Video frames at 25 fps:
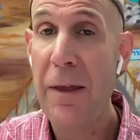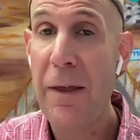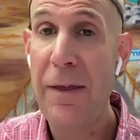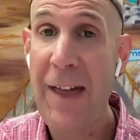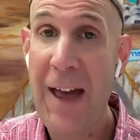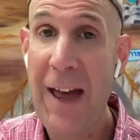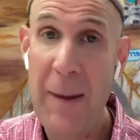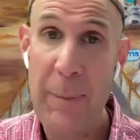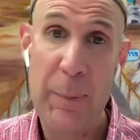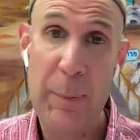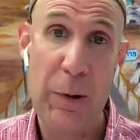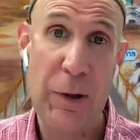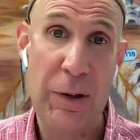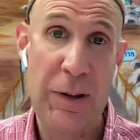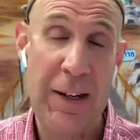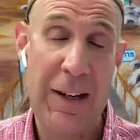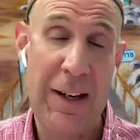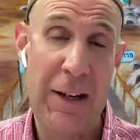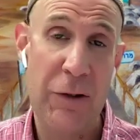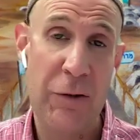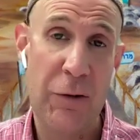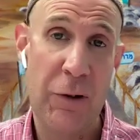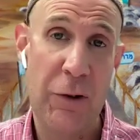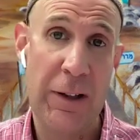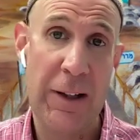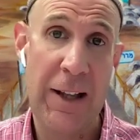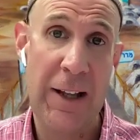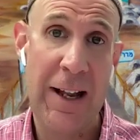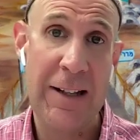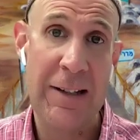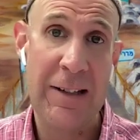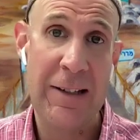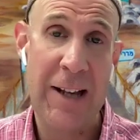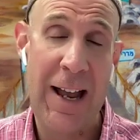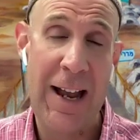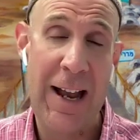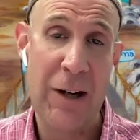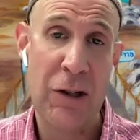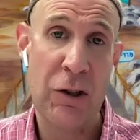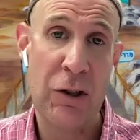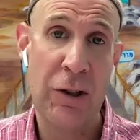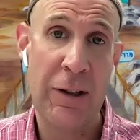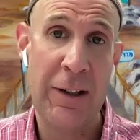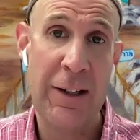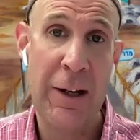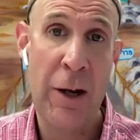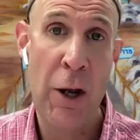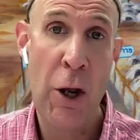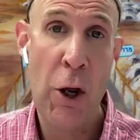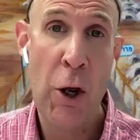That book, the Israelites
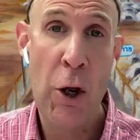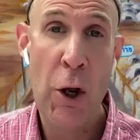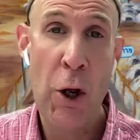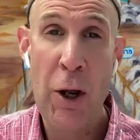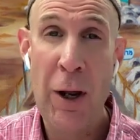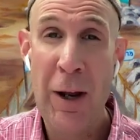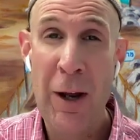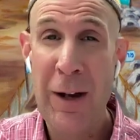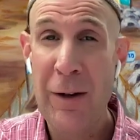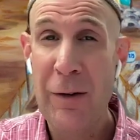actually,